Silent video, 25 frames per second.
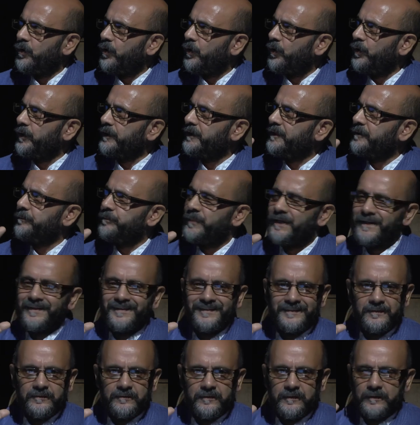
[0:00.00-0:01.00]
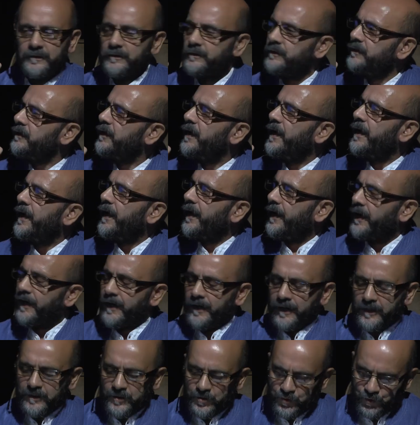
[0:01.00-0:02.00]
on the pedestal
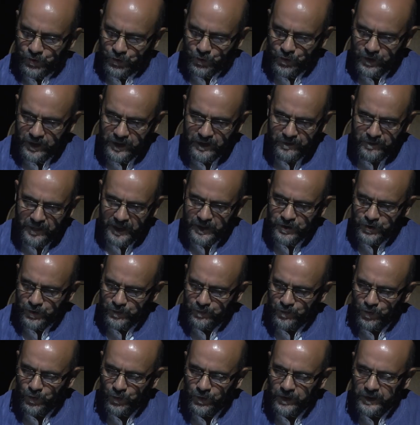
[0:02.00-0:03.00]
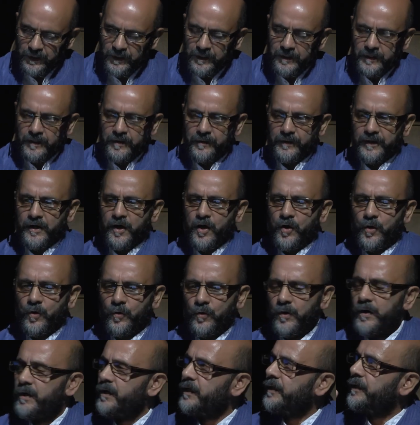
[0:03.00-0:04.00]
and showing much more.
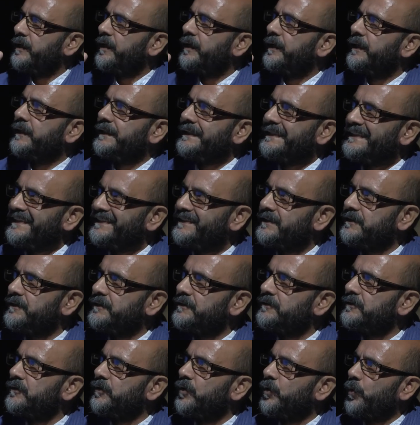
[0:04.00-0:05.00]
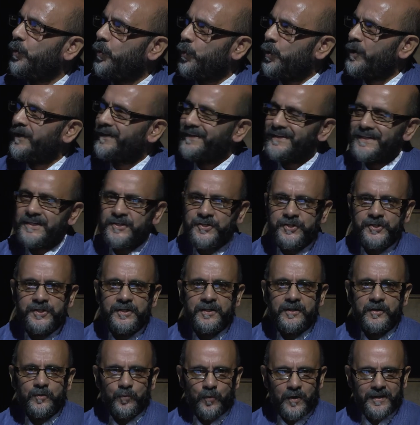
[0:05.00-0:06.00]
Now, this is what I
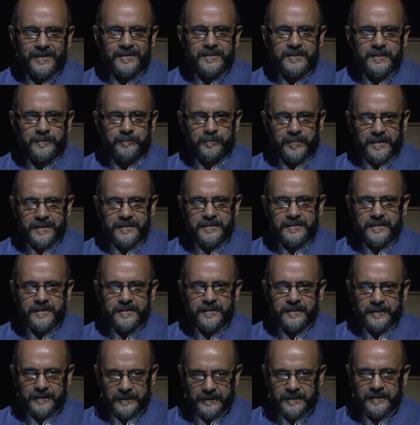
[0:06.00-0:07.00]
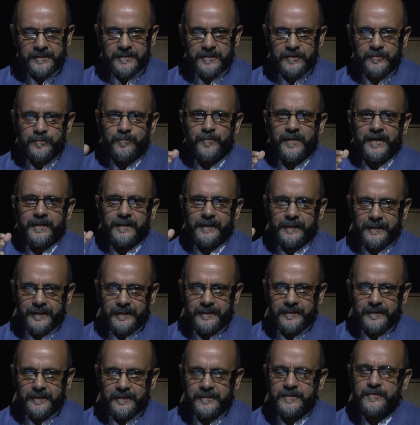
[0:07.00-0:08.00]
share, what is present. This is my
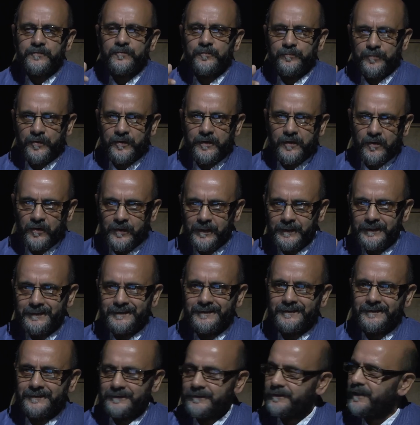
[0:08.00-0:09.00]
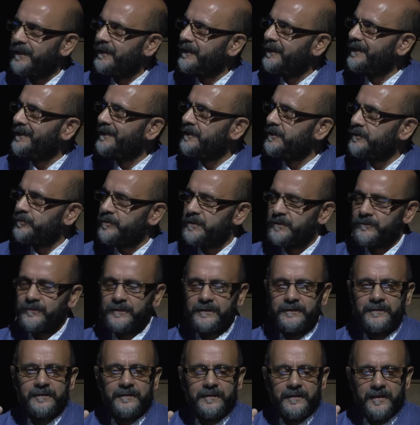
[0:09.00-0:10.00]
latest for all this engagement
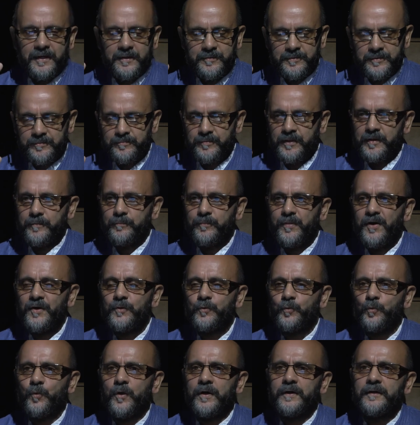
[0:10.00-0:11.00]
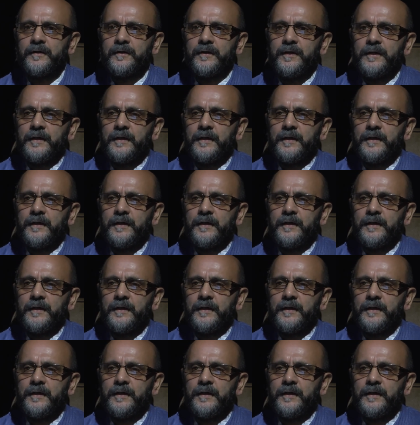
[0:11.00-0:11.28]
with the craftsman. But what,